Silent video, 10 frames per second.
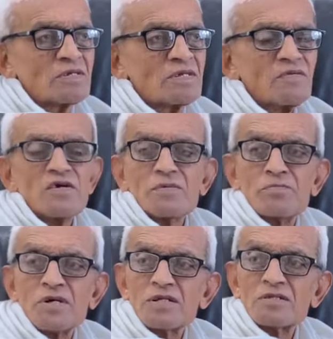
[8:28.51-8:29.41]

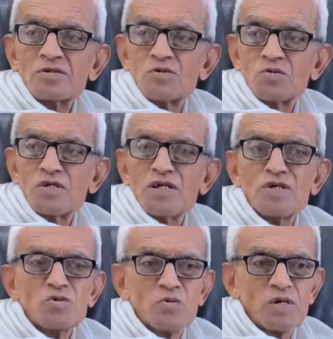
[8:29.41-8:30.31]
giving birth to the
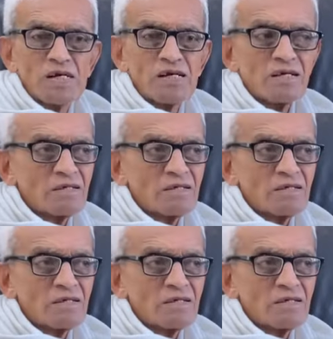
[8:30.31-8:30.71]
new world,